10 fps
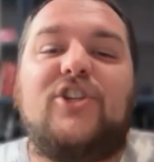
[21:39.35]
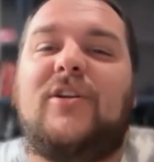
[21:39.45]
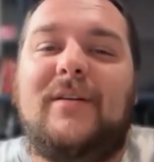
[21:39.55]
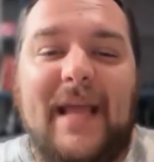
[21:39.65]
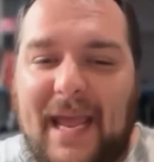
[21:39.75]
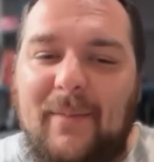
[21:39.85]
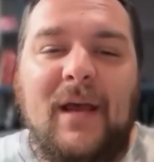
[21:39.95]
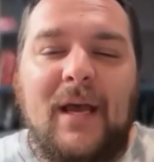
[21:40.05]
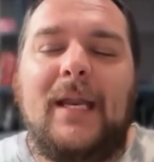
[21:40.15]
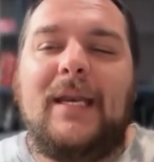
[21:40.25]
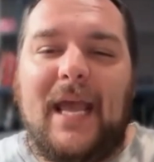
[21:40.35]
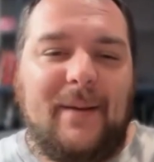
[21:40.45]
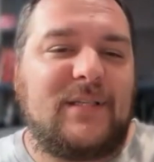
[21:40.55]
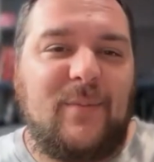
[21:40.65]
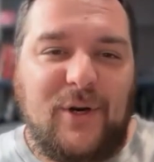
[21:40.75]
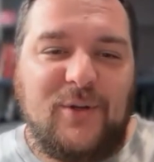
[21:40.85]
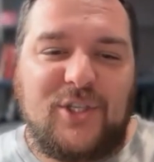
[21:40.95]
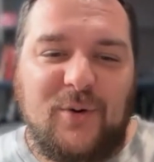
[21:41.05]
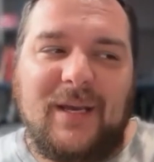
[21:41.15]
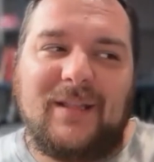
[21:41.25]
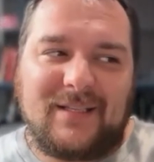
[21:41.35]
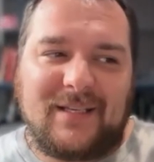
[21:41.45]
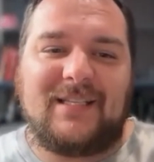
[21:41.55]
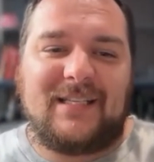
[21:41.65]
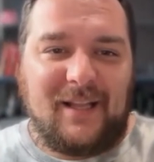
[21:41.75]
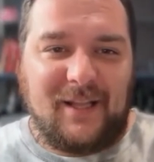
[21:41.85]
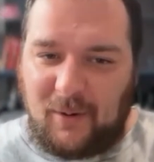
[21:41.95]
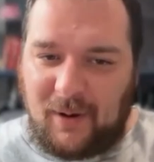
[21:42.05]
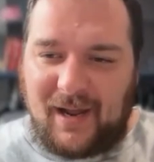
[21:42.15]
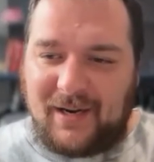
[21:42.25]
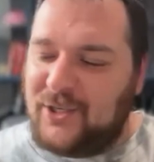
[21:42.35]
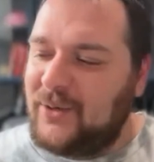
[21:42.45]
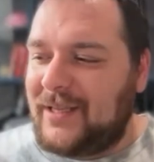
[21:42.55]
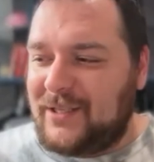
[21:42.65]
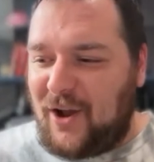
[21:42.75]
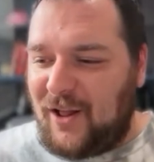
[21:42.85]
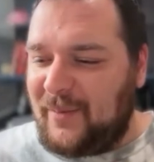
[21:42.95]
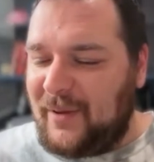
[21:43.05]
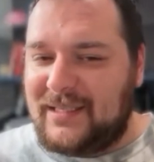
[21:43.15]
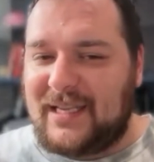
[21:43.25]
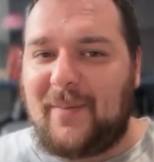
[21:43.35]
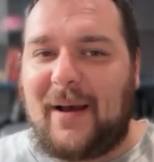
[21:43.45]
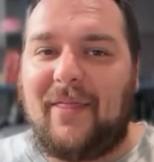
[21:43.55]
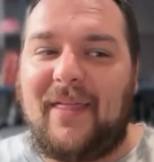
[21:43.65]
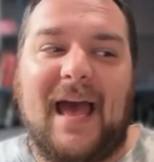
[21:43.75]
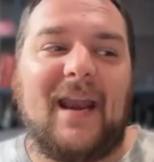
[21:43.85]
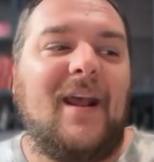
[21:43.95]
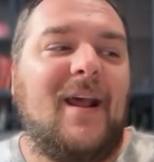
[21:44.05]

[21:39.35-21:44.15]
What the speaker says: Name someone who's doing it that's not selling you on how to do it. That's all I'm going to say about that.